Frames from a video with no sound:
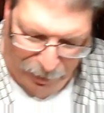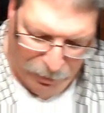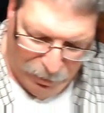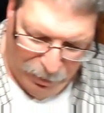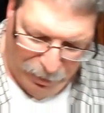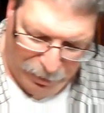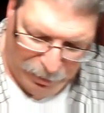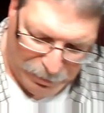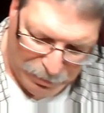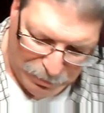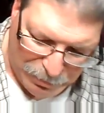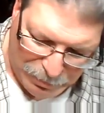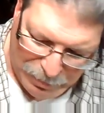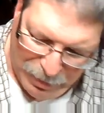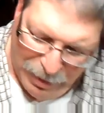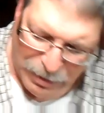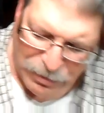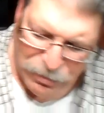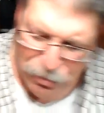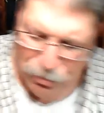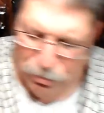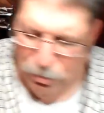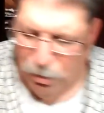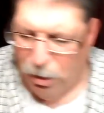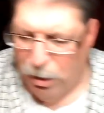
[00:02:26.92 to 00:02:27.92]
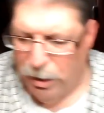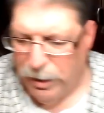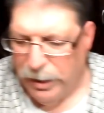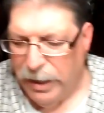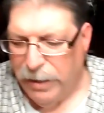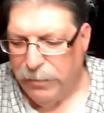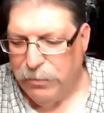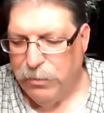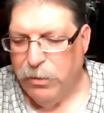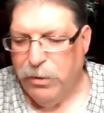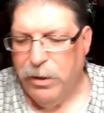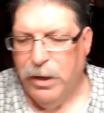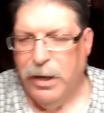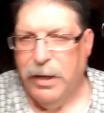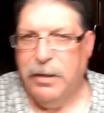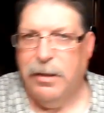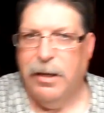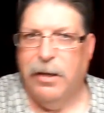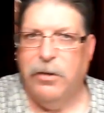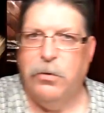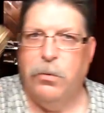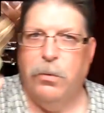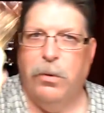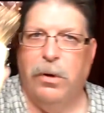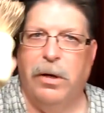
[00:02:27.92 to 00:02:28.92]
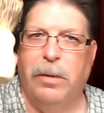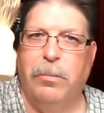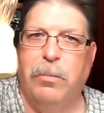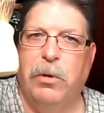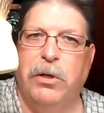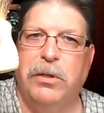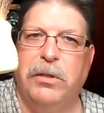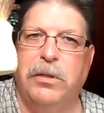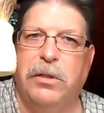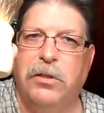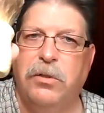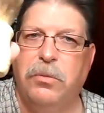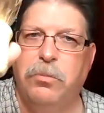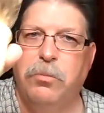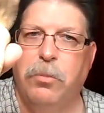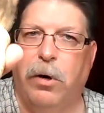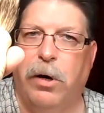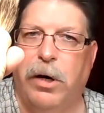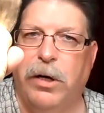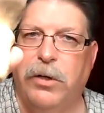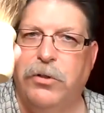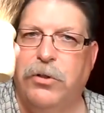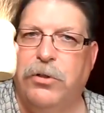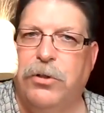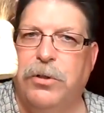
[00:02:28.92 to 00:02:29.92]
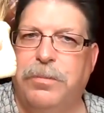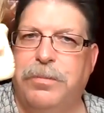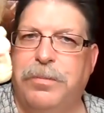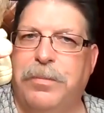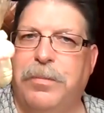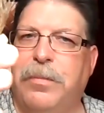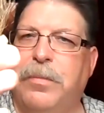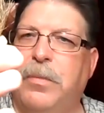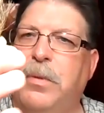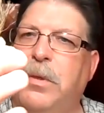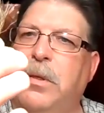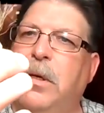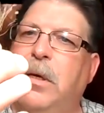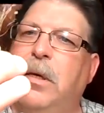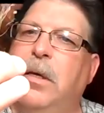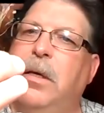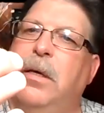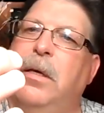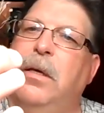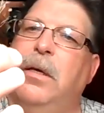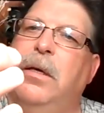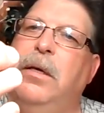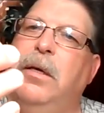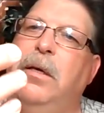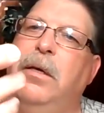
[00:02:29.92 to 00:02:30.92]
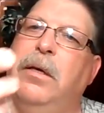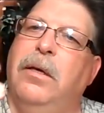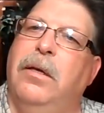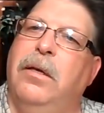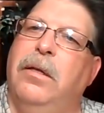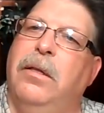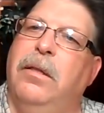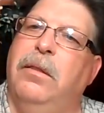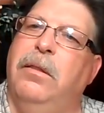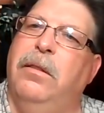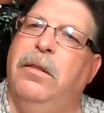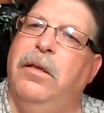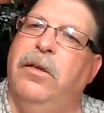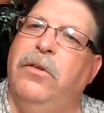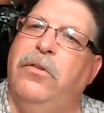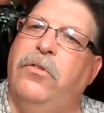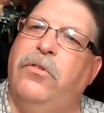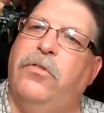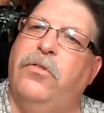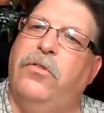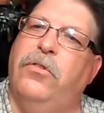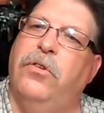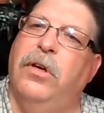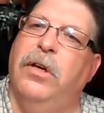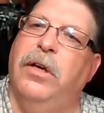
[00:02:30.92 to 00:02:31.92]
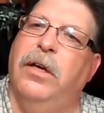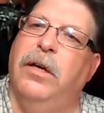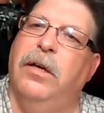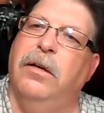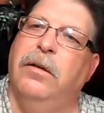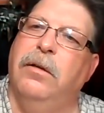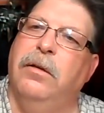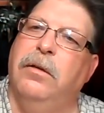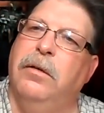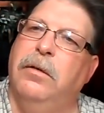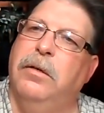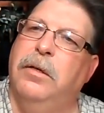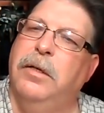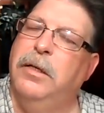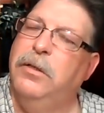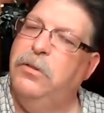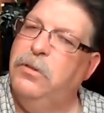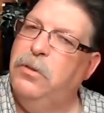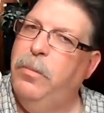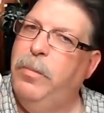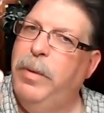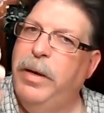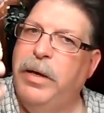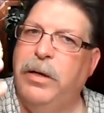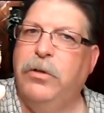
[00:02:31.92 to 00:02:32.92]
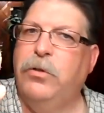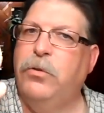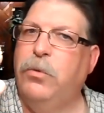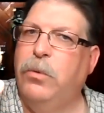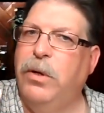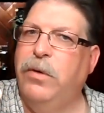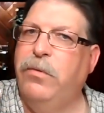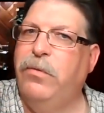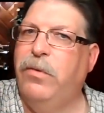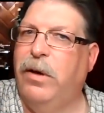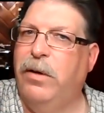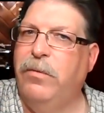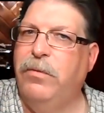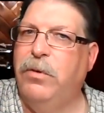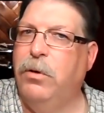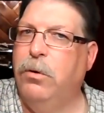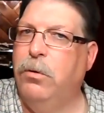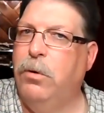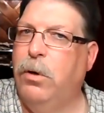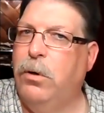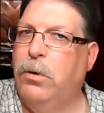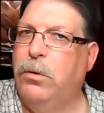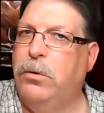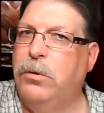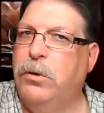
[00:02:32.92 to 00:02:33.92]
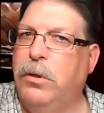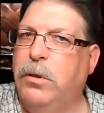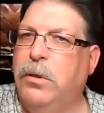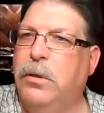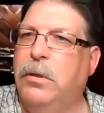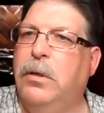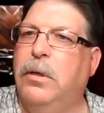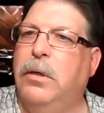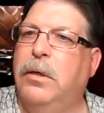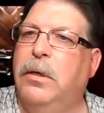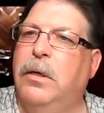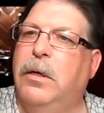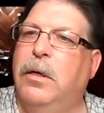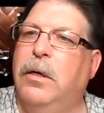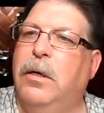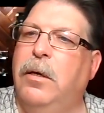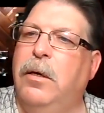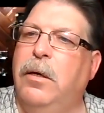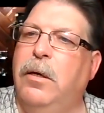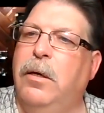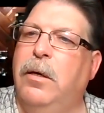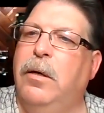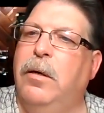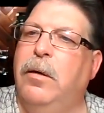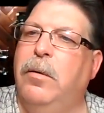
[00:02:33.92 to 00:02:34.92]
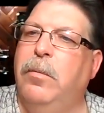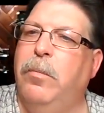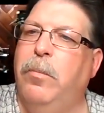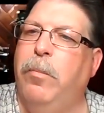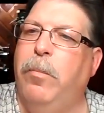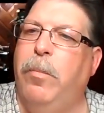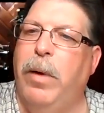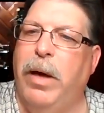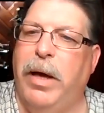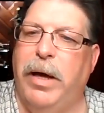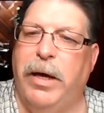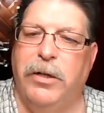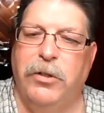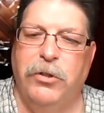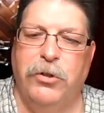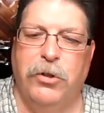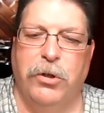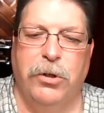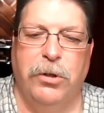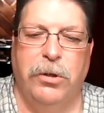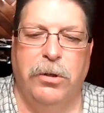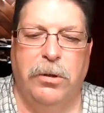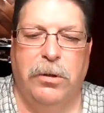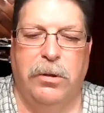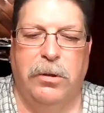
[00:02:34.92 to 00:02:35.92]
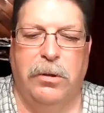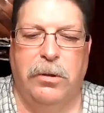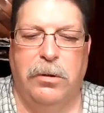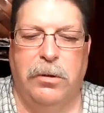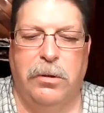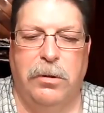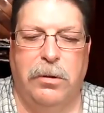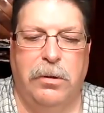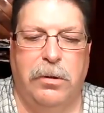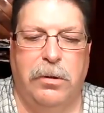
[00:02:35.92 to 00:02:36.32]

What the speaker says: and not too long after that, that's when I bought this brush. This is about a 25-year-old Badger